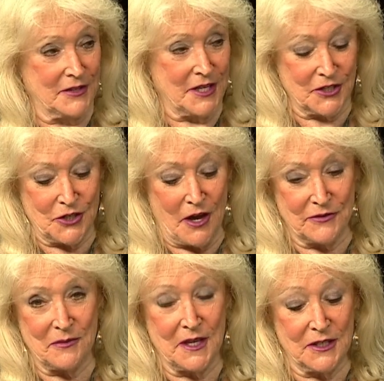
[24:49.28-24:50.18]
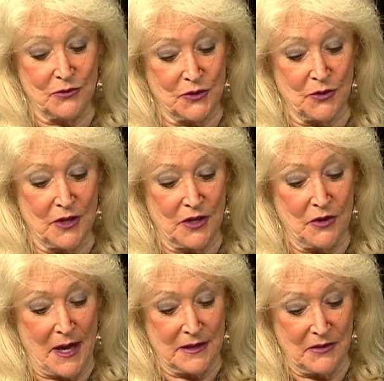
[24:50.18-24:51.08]
ticked off some things which were, you
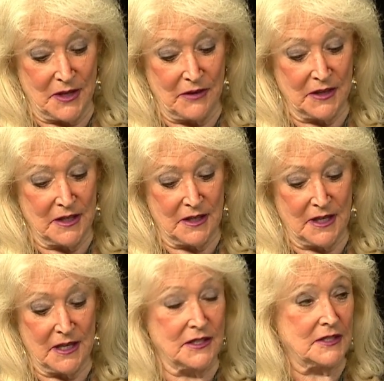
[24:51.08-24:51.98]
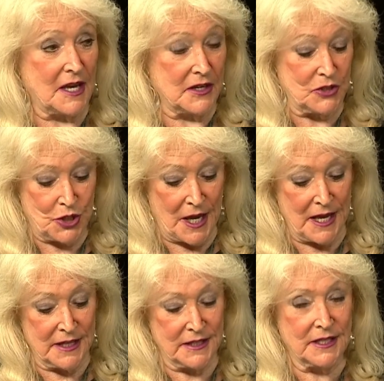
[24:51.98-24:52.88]
had giving kids a second
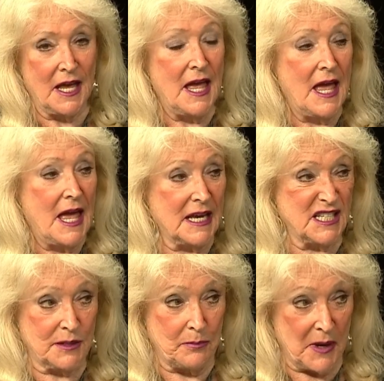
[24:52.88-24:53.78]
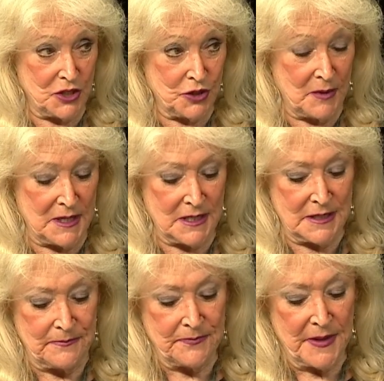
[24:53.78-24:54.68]
chance,
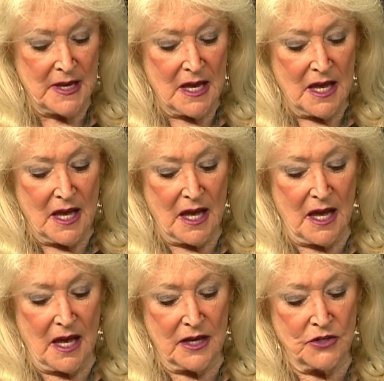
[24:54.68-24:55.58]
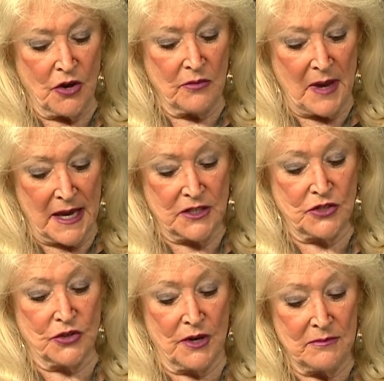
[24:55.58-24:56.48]
expungement, no
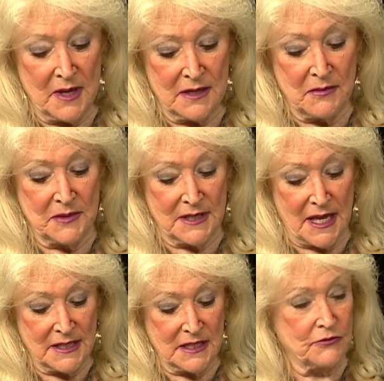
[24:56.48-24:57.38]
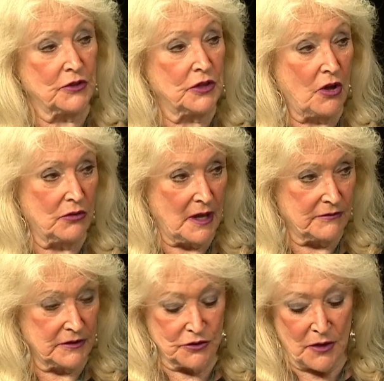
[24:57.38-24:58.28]
mandatory minimum sentence for
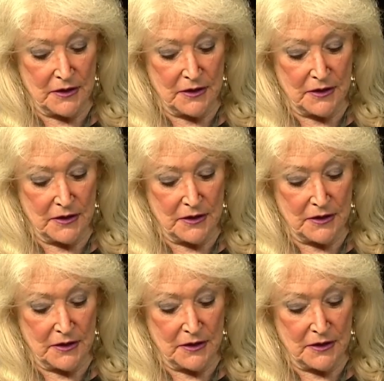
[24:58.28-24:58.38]
low-level drug